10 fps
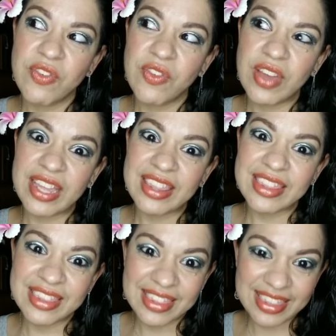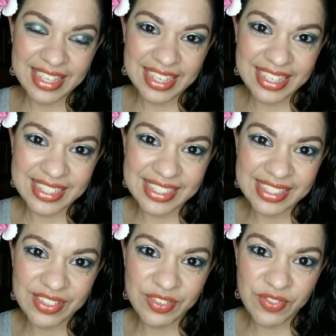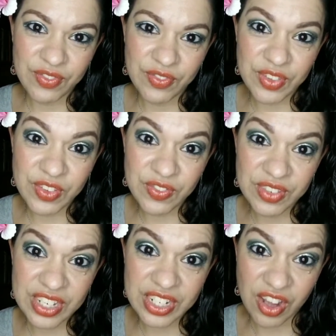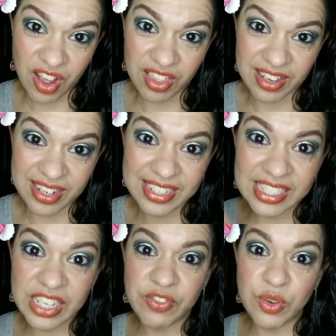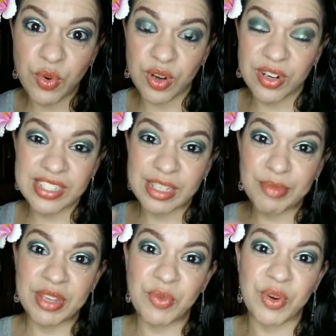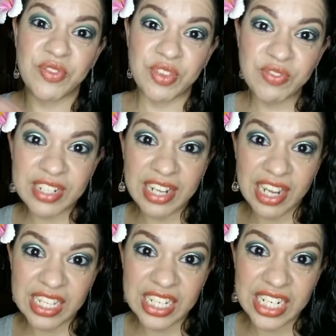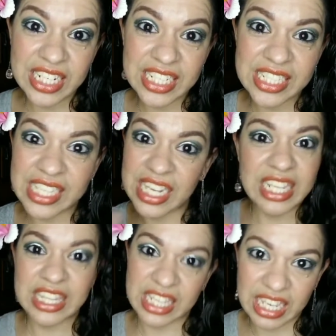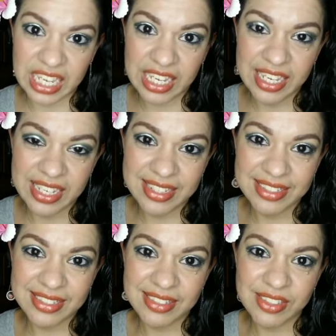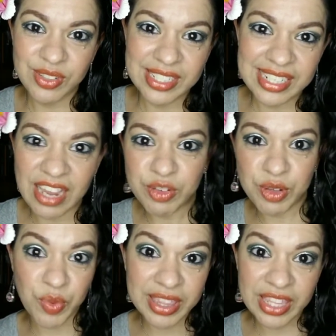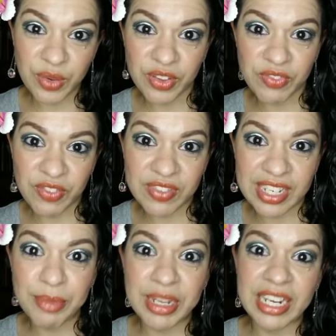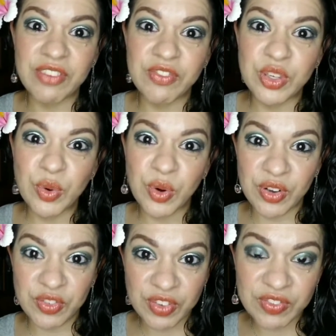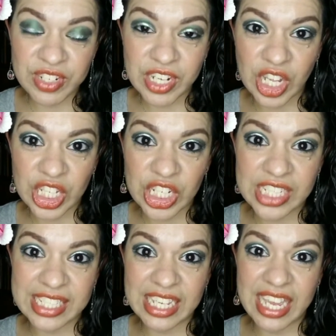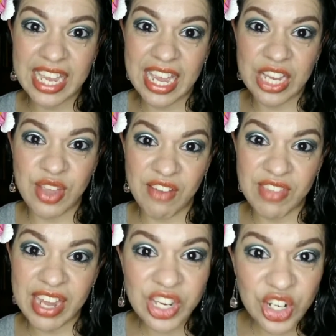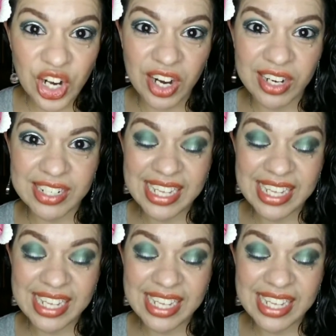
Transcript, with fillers: I think it's $50, if you order something worth $50, anything, so it doesn't have to be one thing worth 50, but if you order $50 and you have that in your cart,